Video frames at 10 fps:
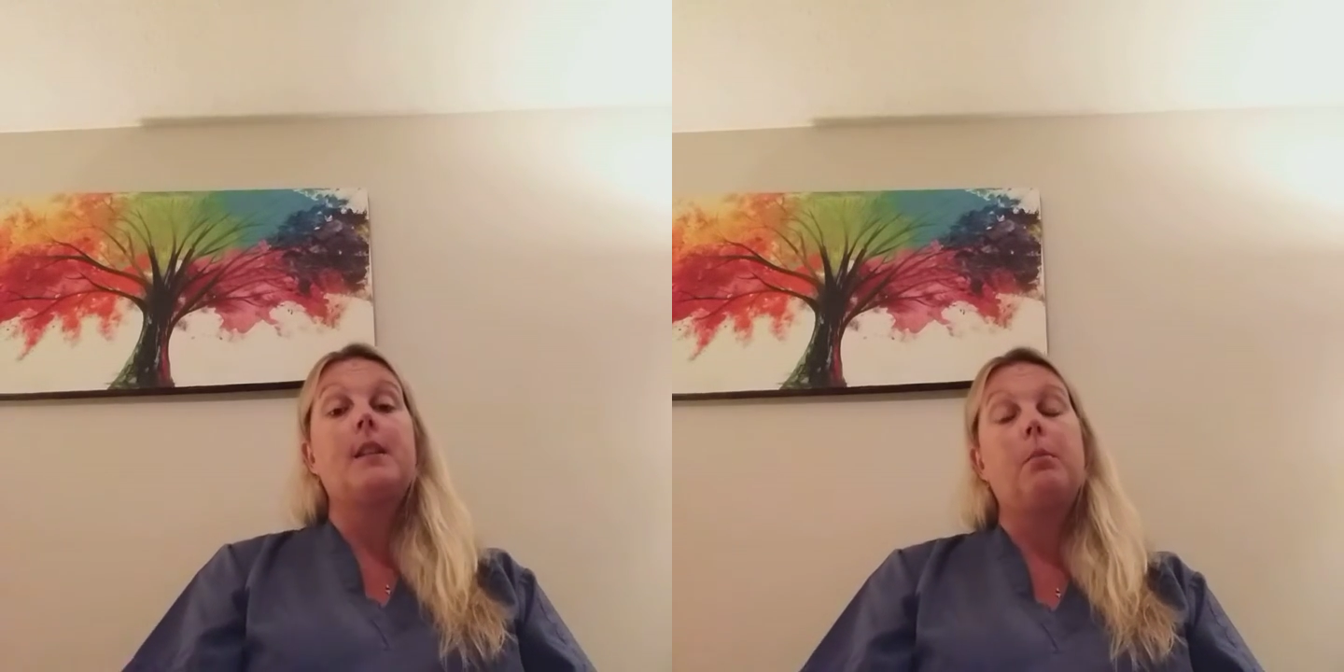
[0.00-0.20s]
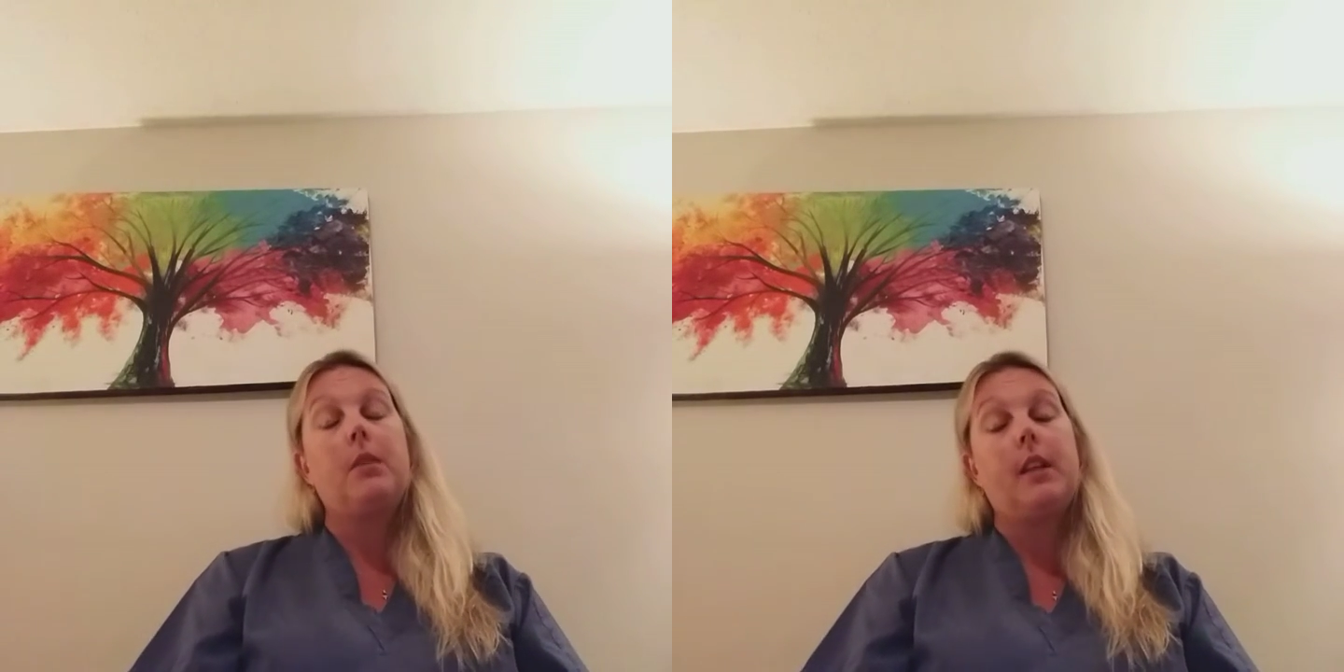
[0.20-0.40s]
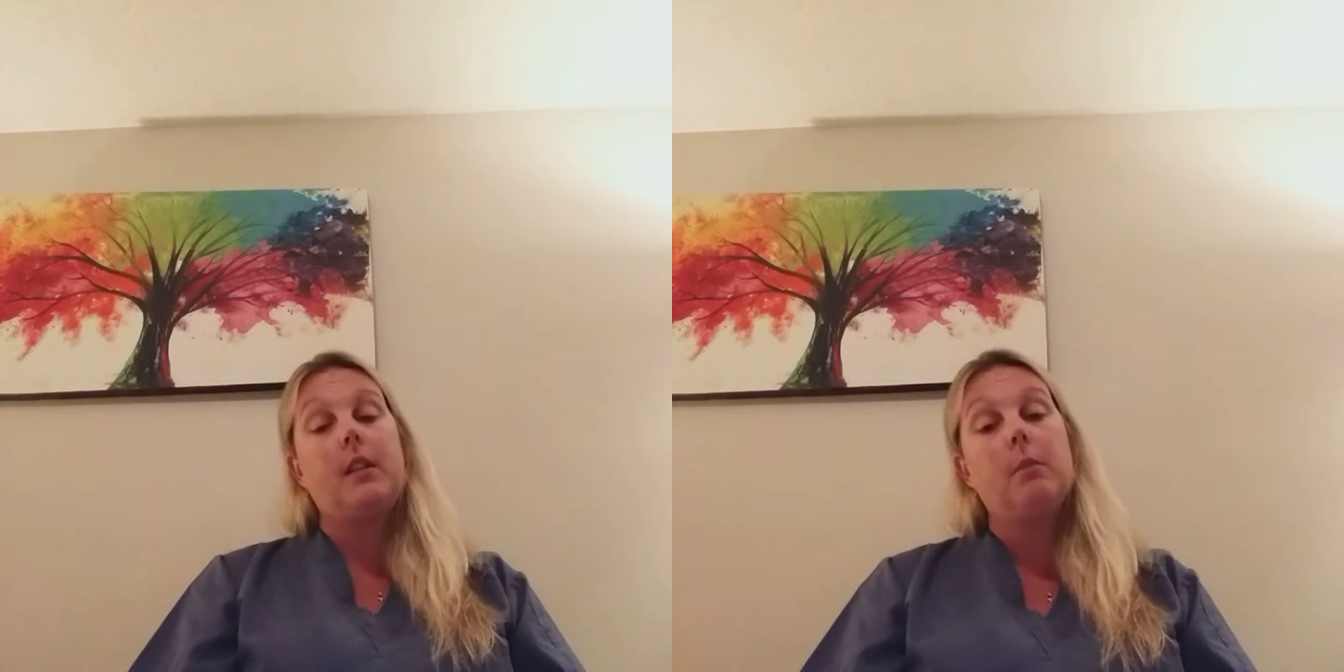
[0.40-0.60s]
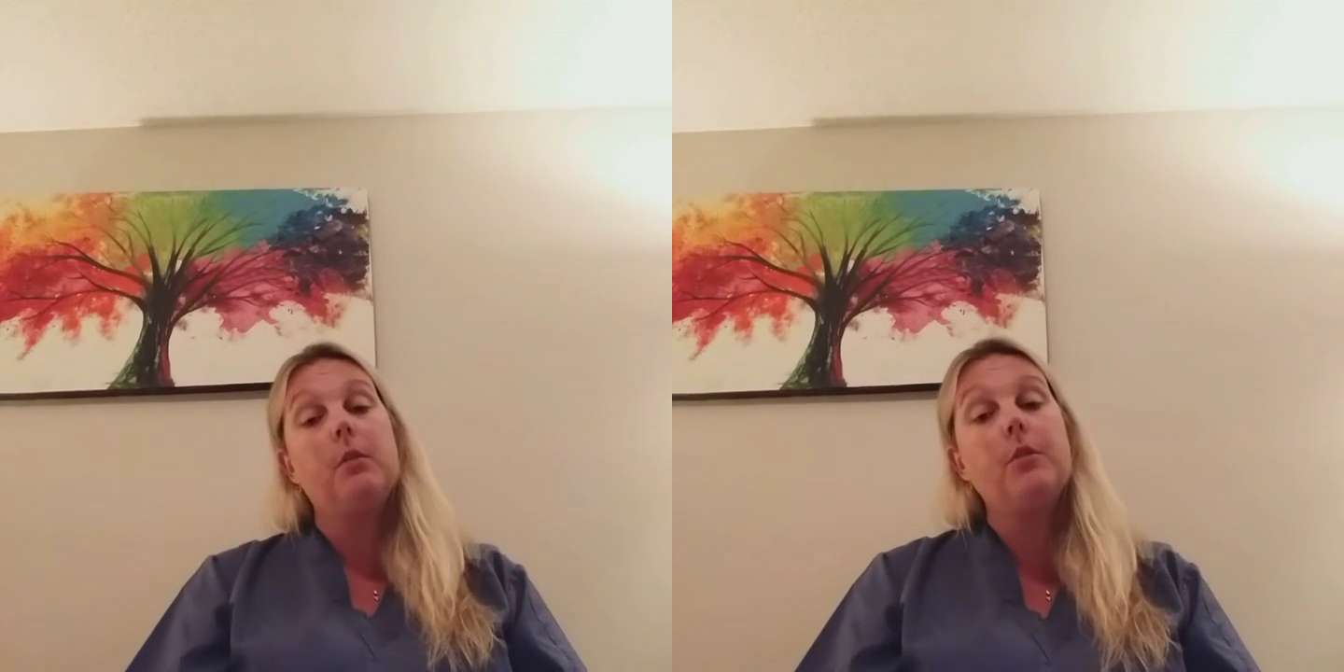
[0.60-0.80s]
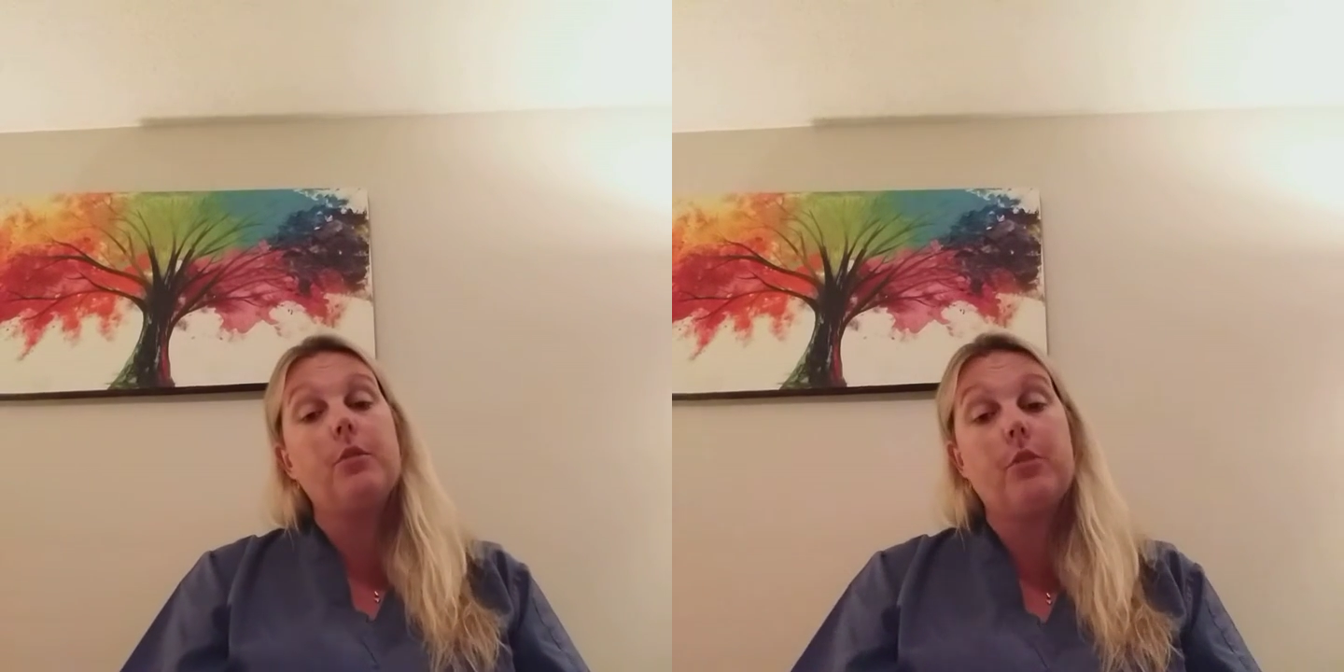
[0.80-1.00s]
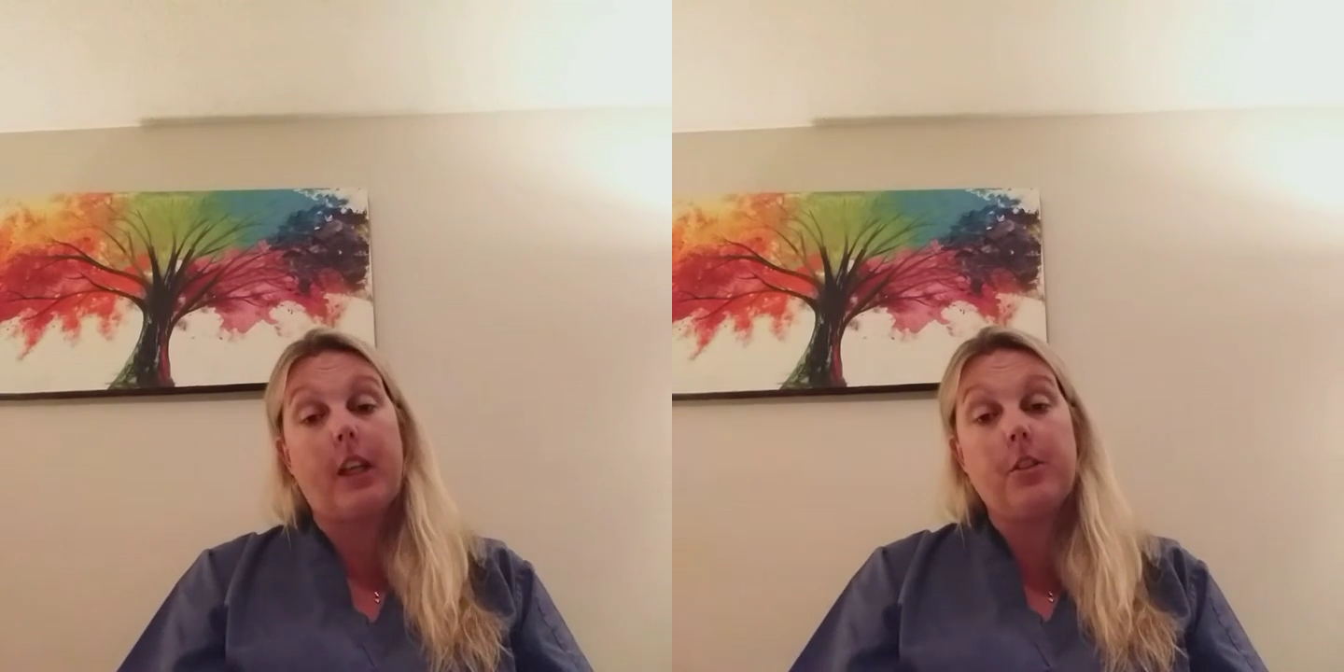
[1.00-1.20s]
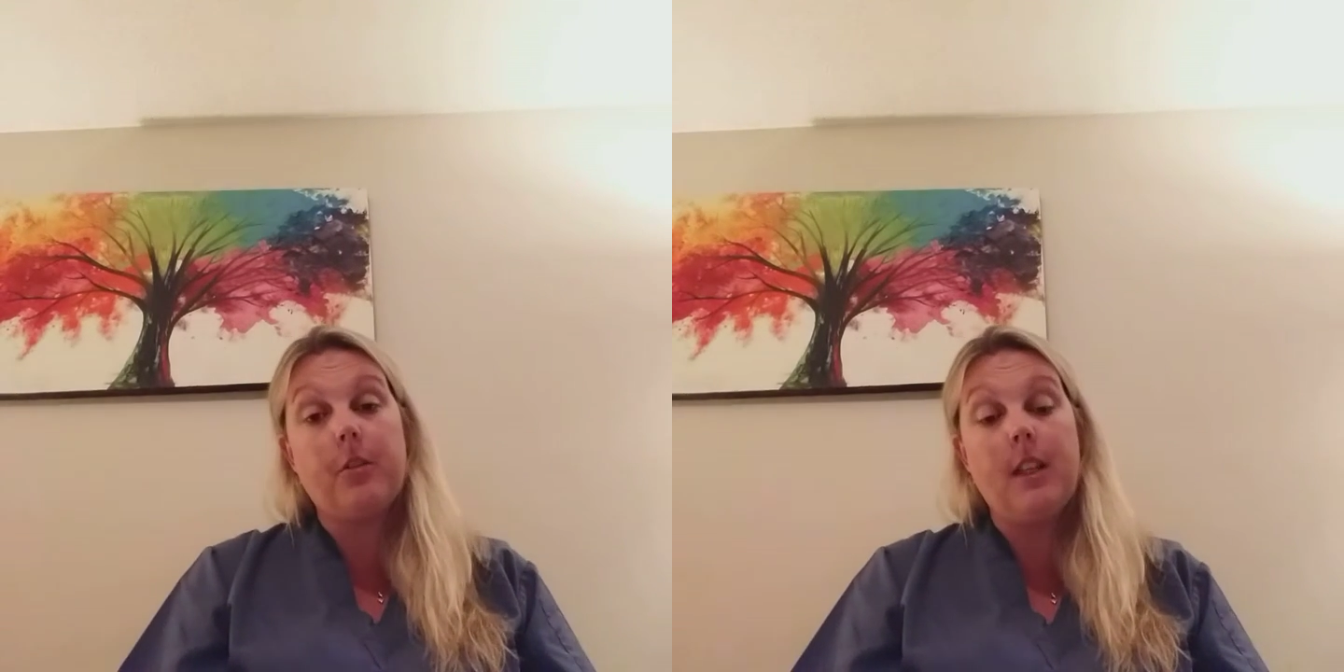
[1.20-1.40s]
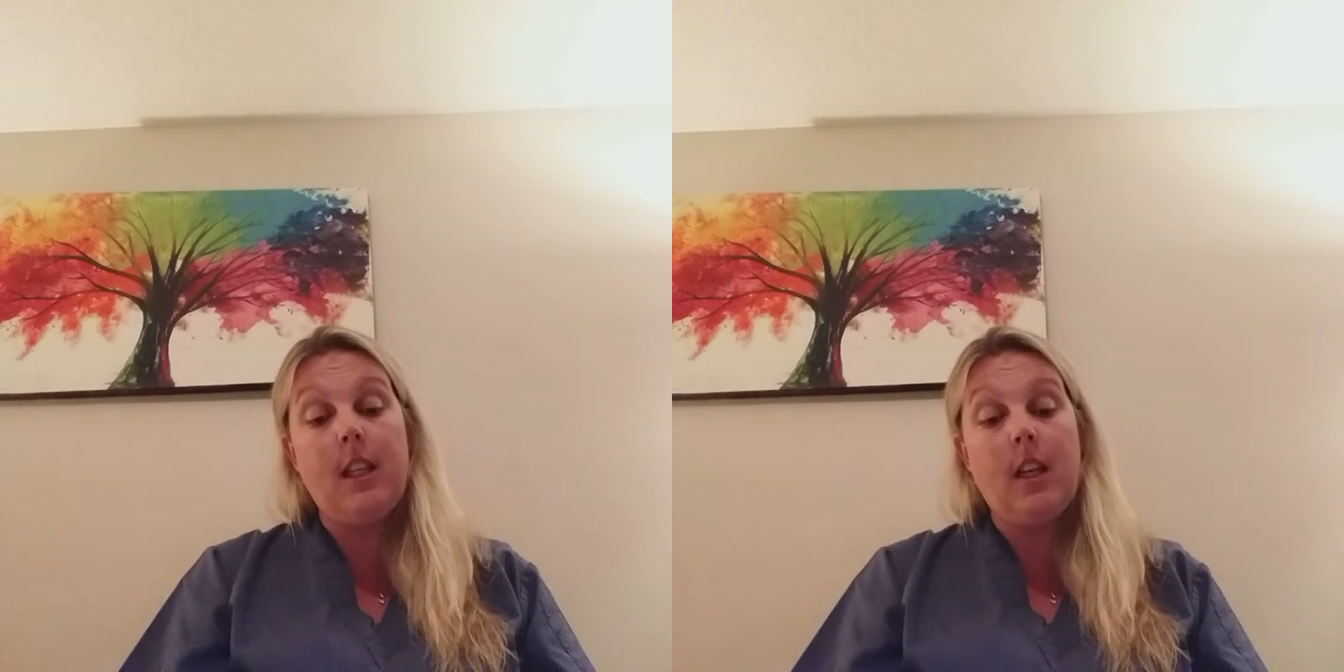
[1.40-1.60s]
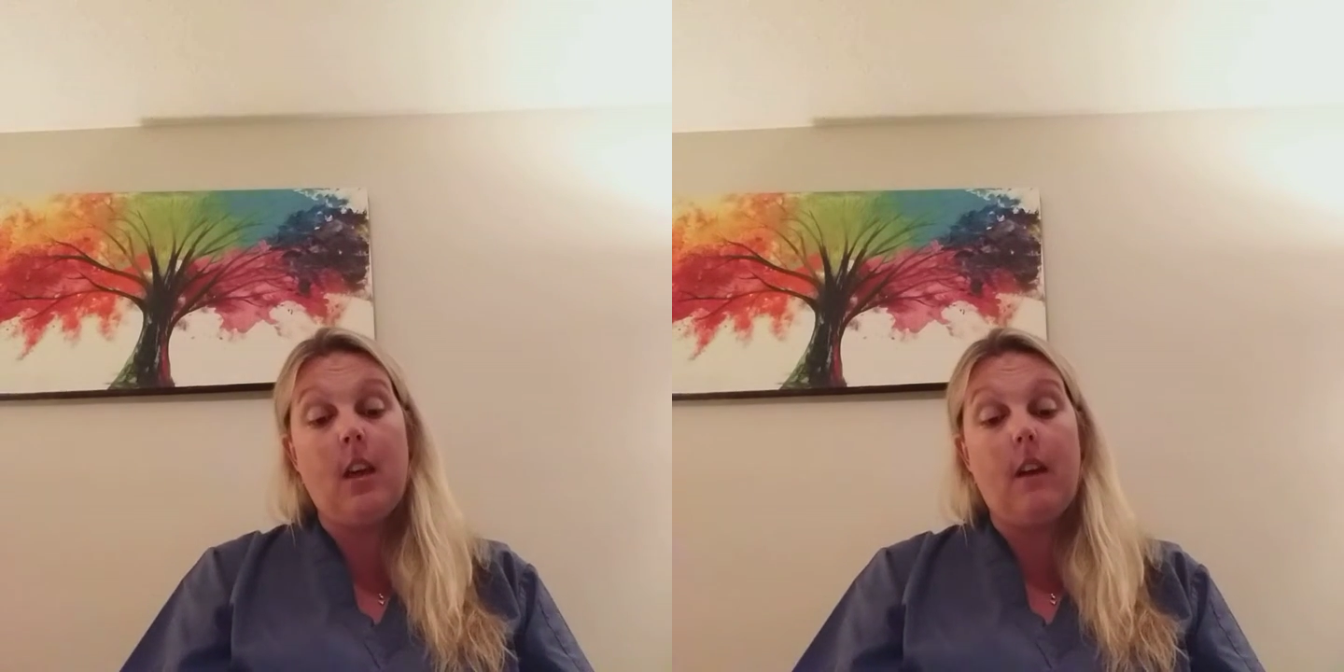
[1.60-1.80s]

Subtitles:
a predictable trajectory